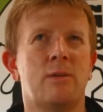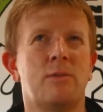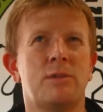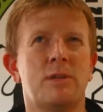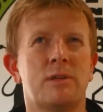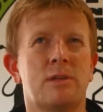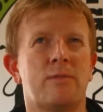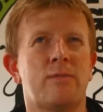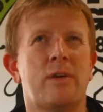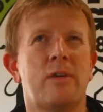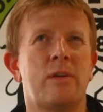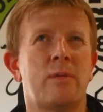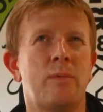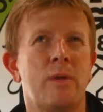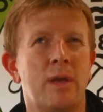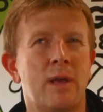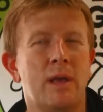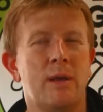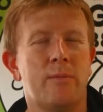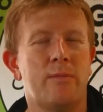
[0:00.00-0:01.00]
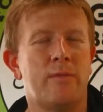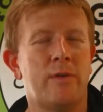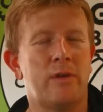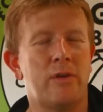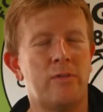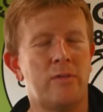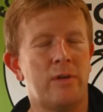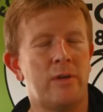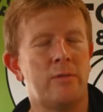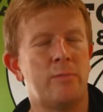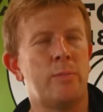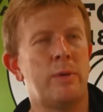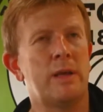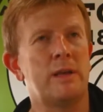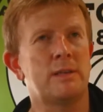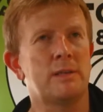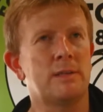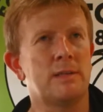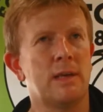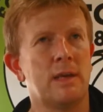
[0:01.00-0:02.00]
Just a very, very, very
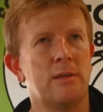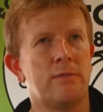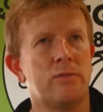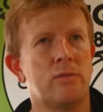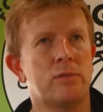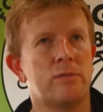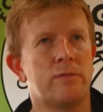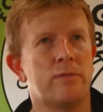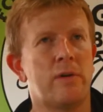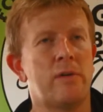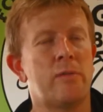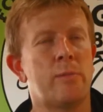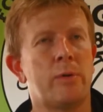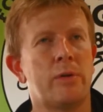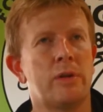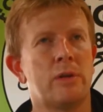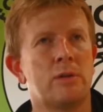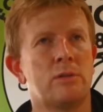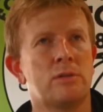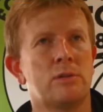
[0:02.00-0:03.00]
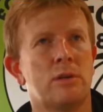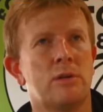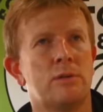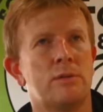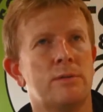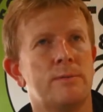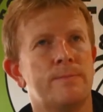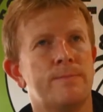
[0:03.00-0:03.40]
pleasing day for everybody concerned.